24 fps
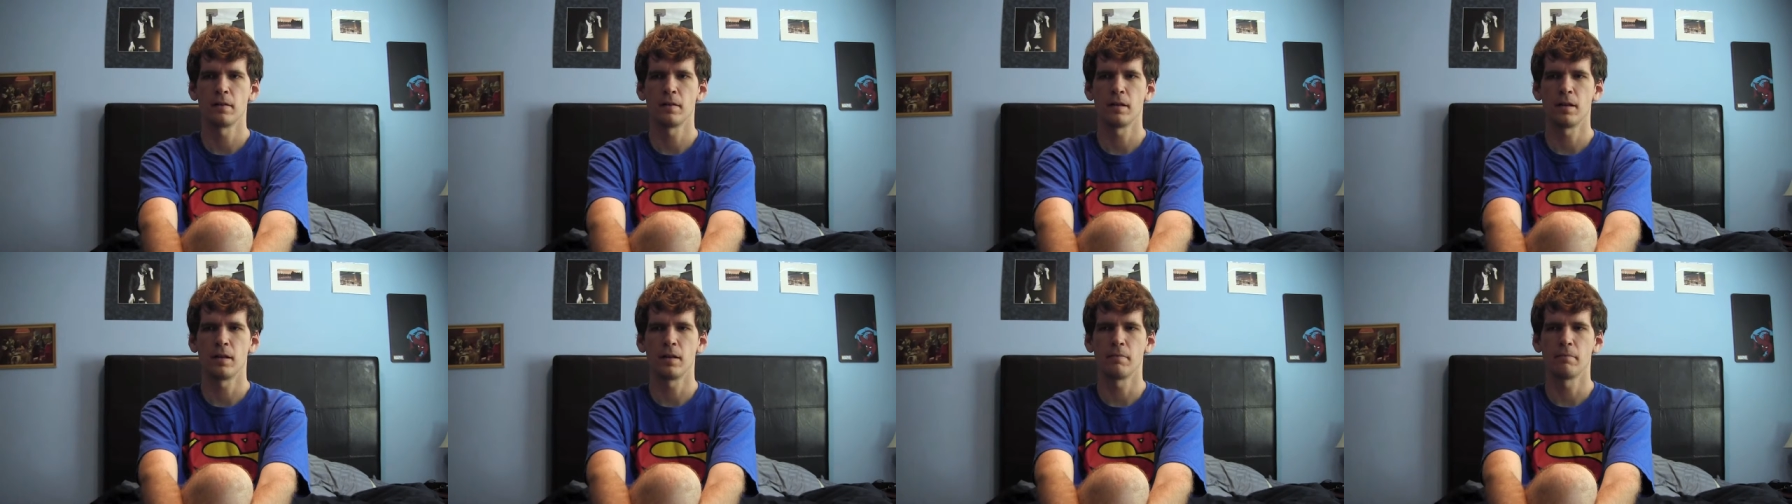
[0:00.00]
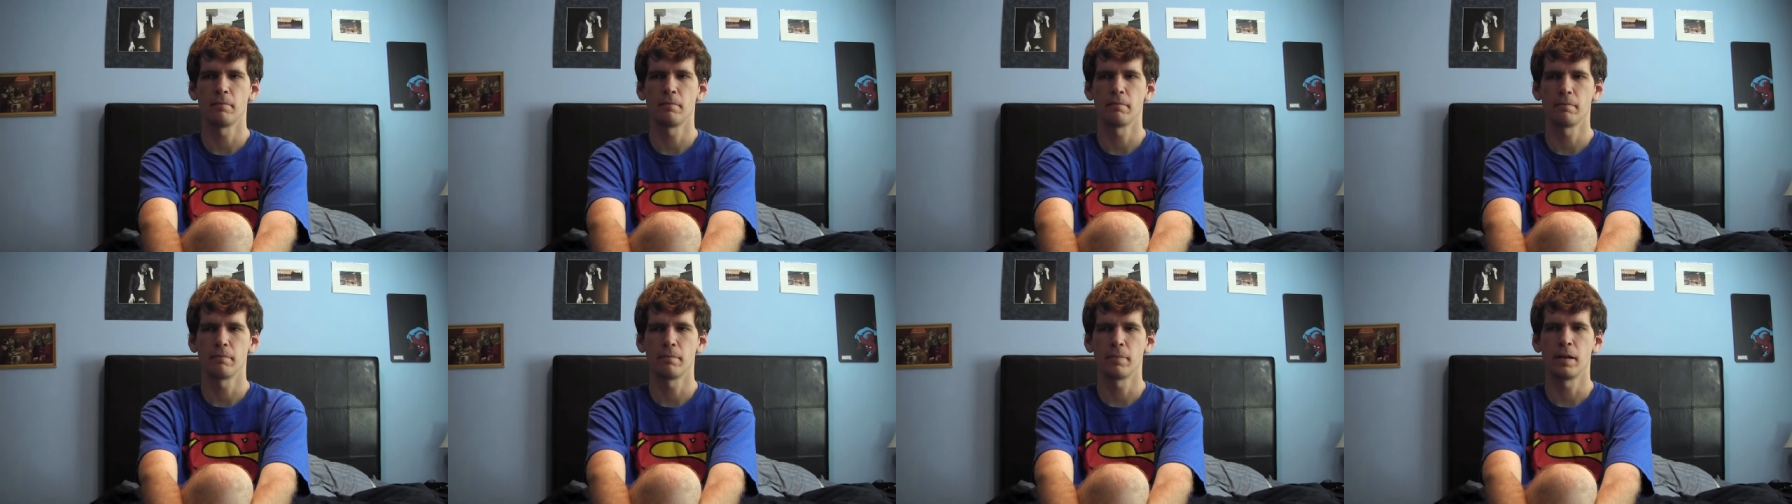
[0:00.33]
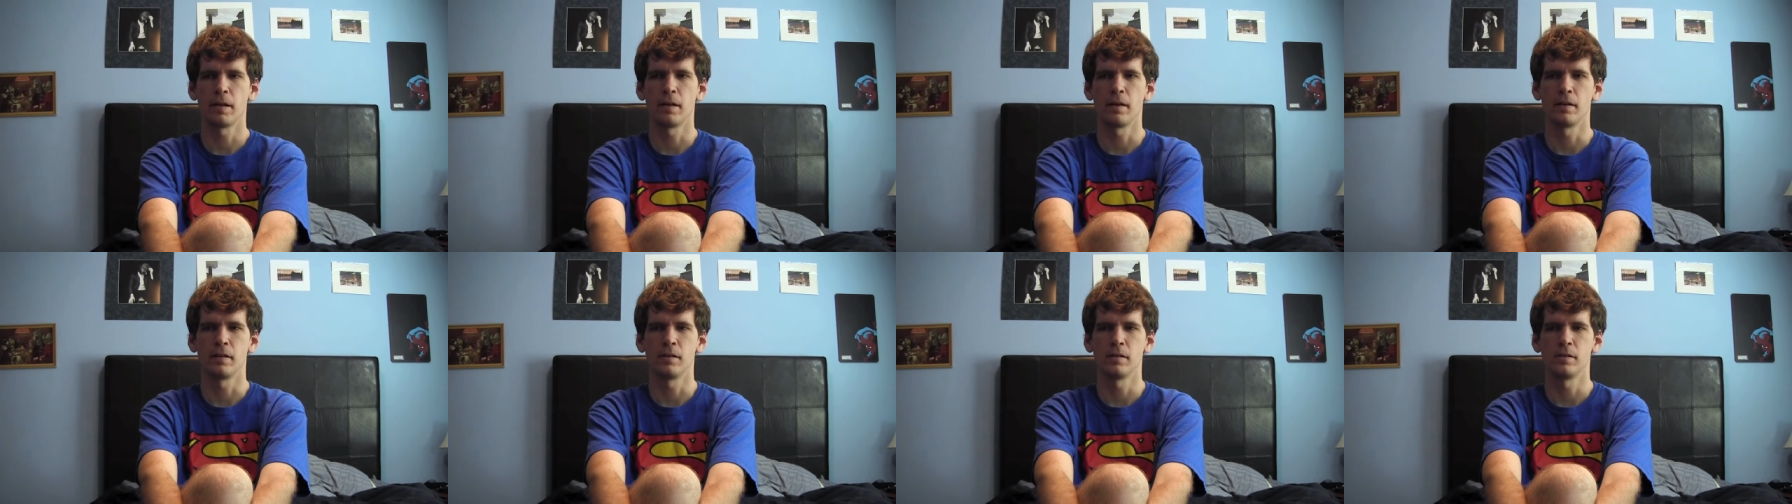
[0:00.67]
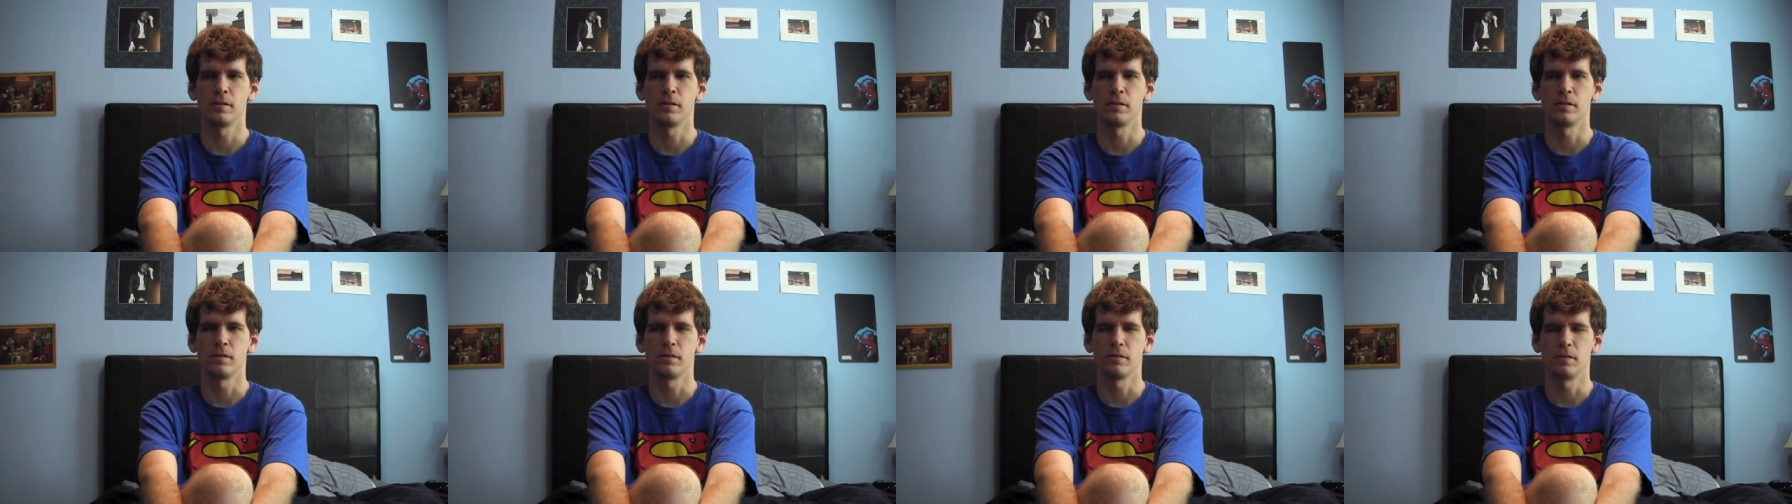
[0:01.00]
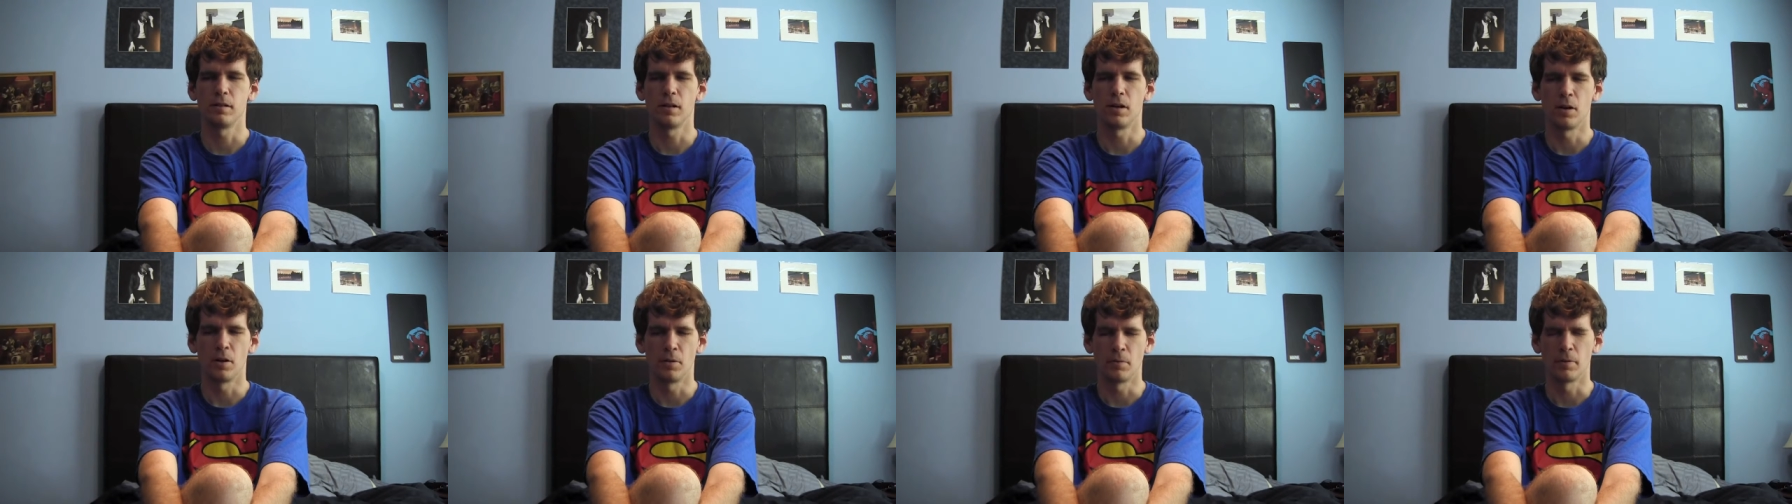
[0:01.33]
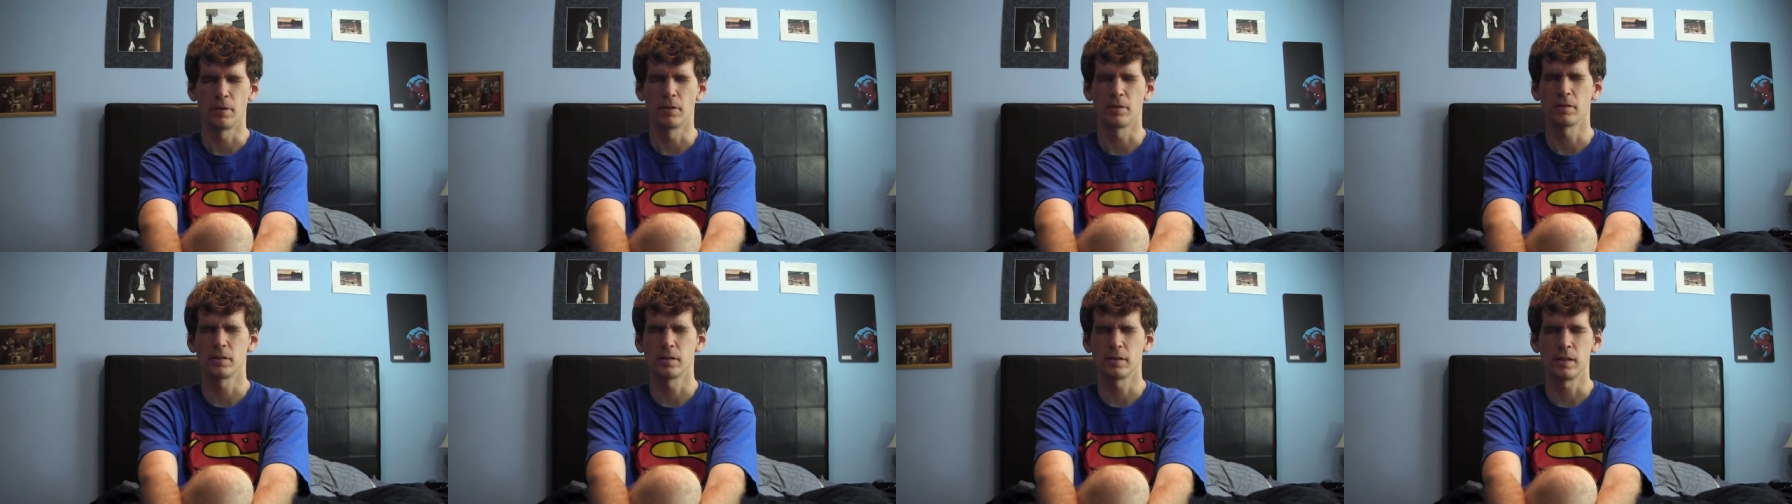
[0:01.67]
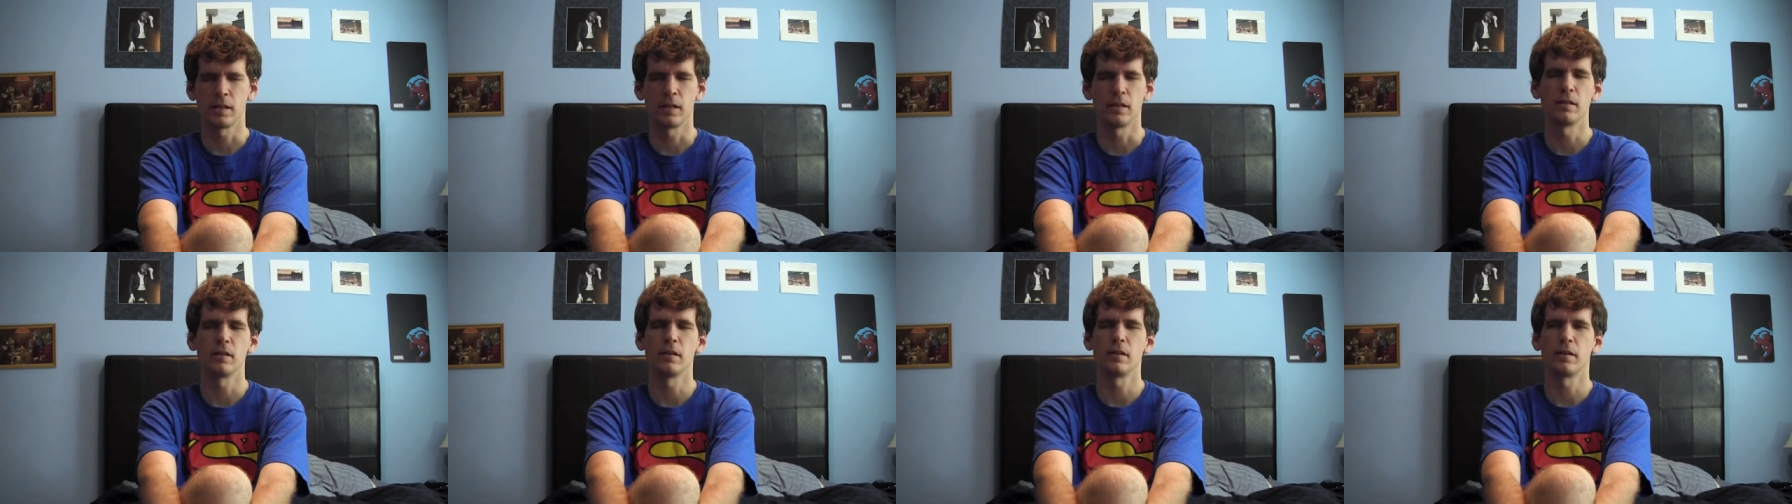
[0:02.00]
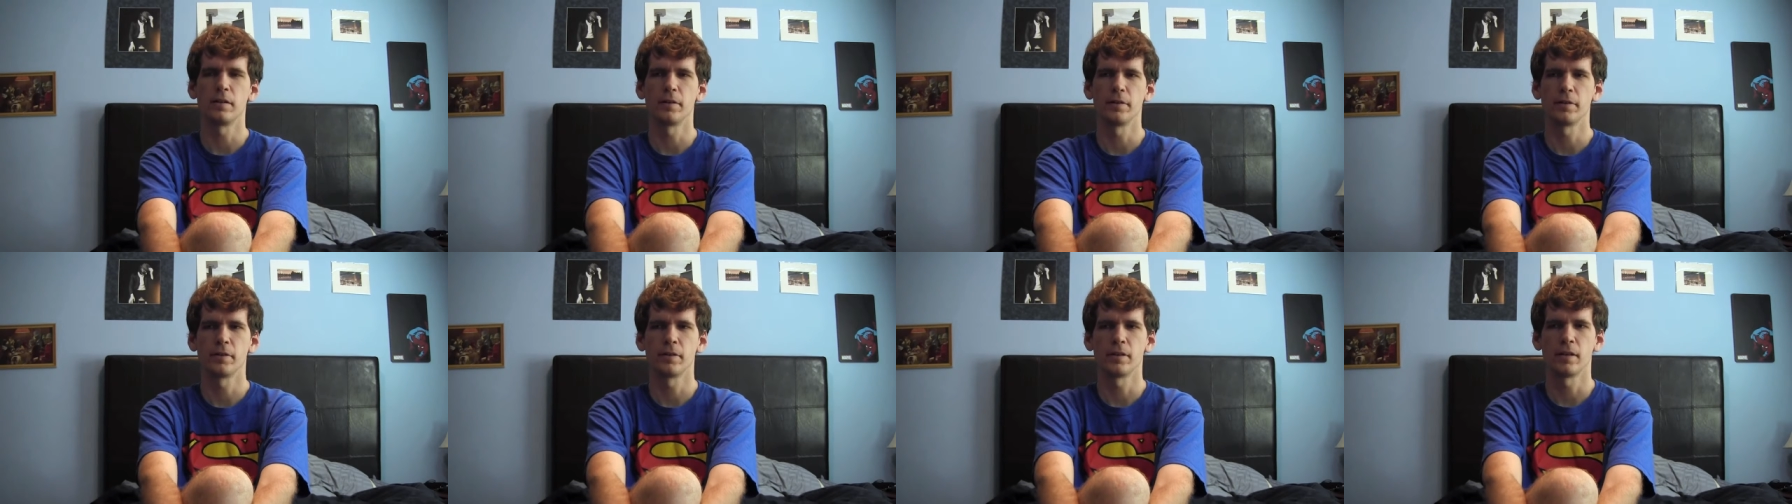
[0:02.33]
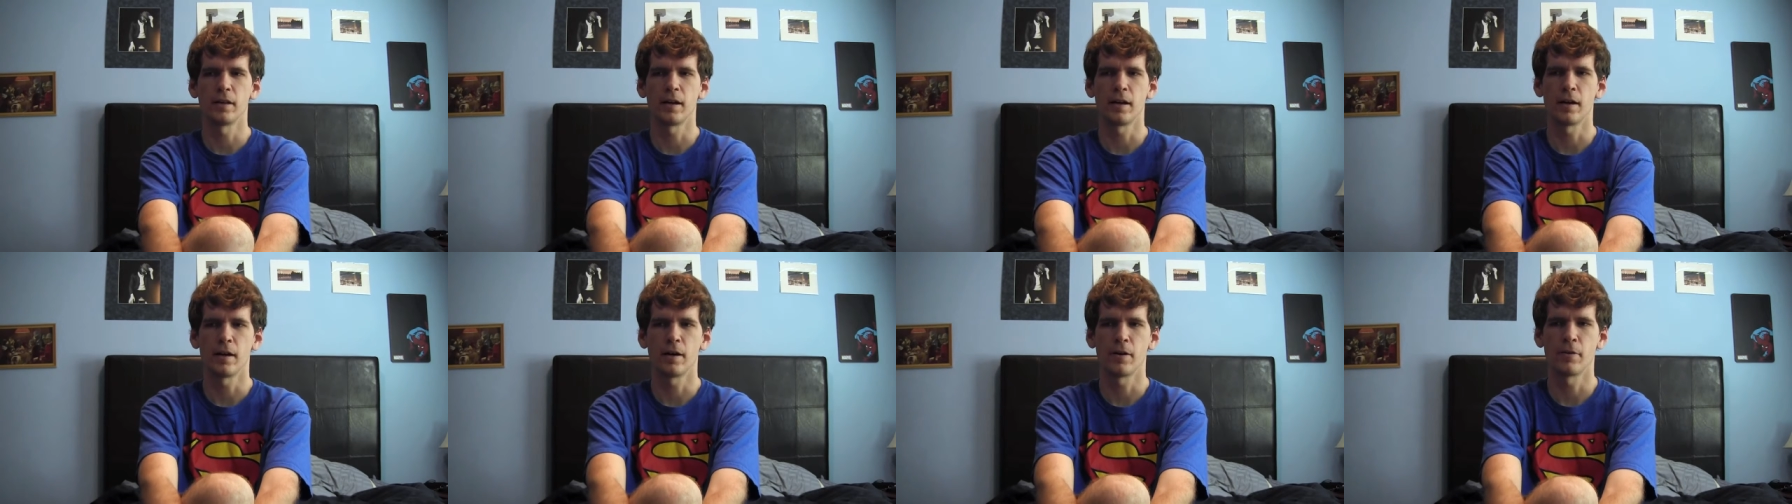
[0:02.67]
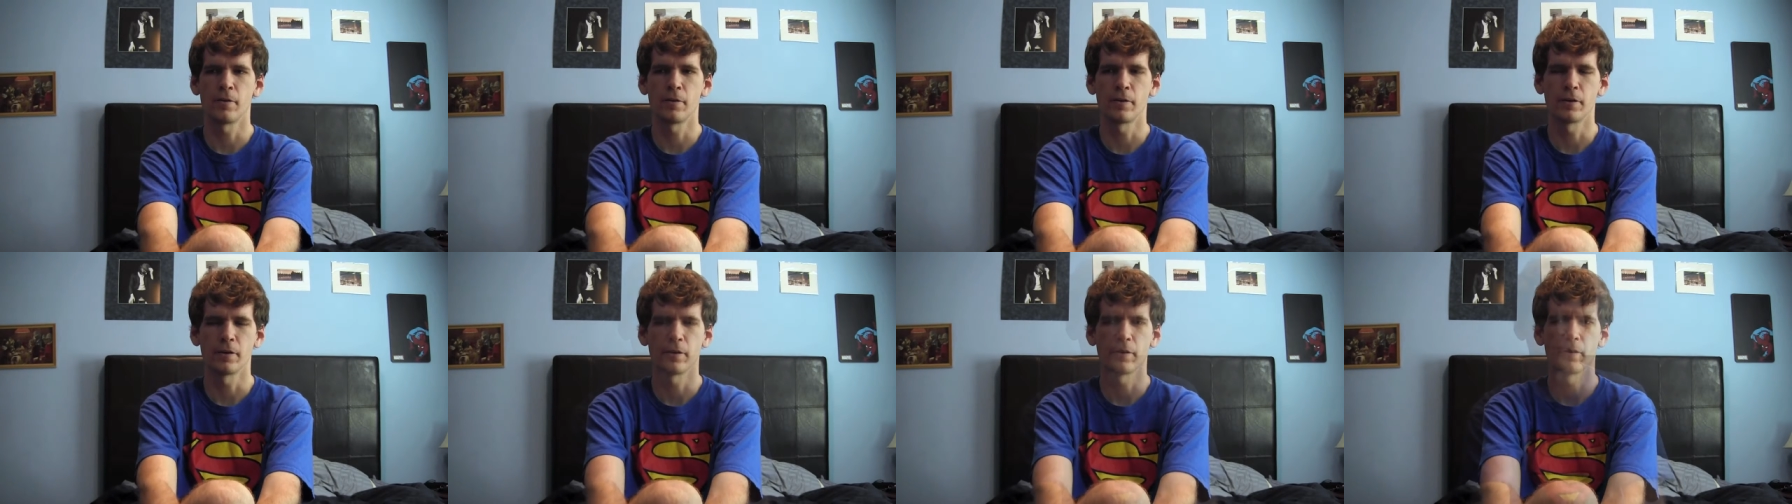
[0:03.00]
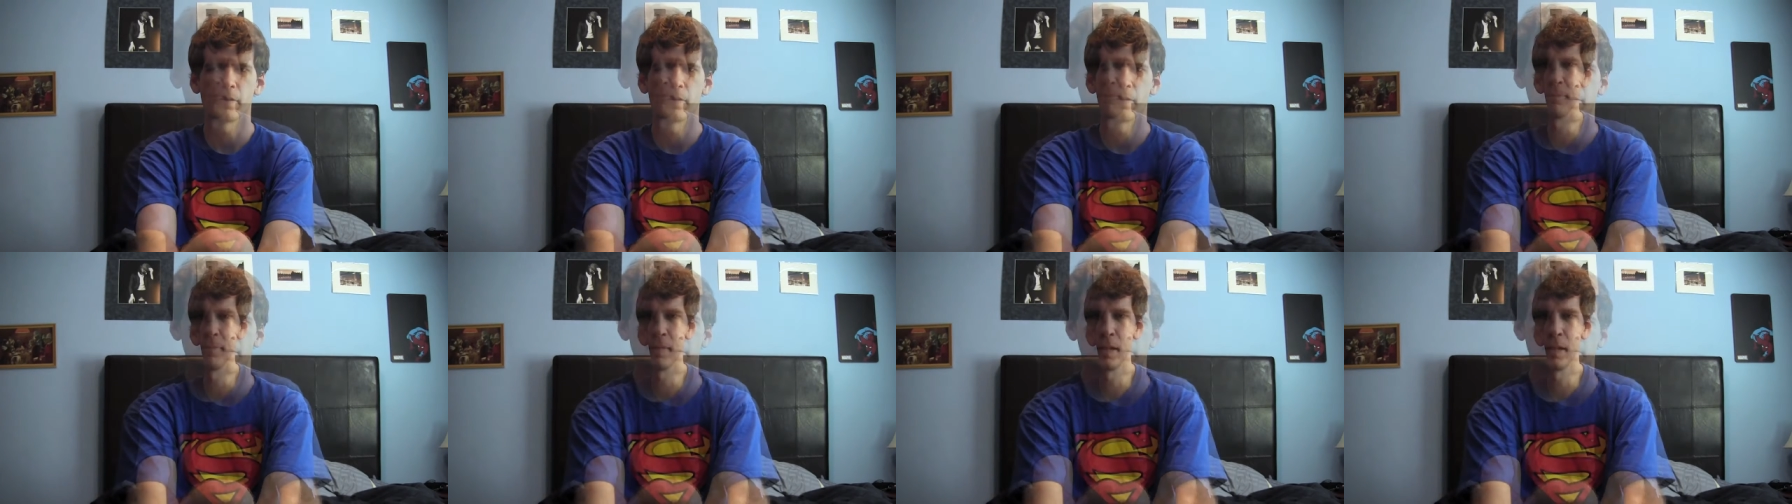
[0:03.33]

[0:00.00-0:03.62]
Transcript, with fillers: that pays almost $10 an hour.